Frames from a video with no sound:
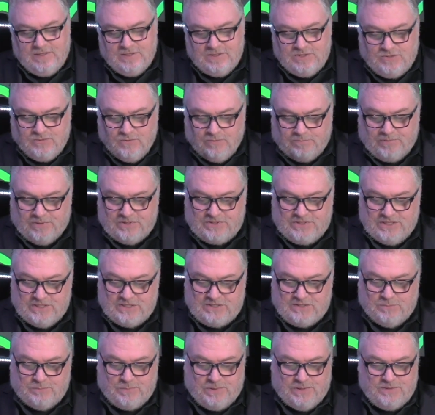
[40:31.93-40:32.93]
to a
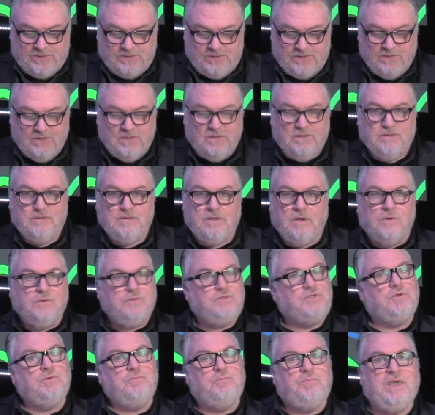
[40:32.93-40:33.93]
participant,
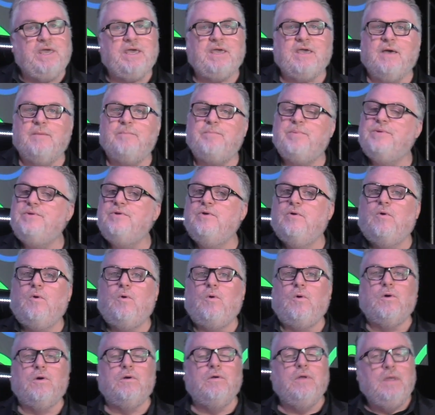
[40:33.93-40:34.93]
those who pick up an
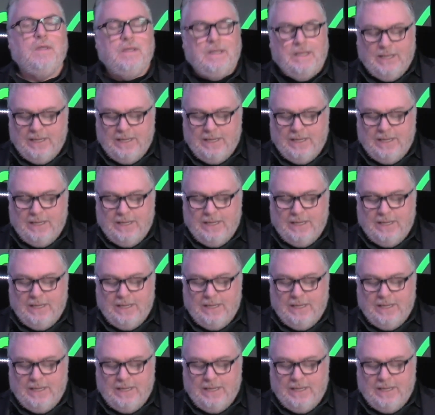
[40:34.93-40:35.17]
oar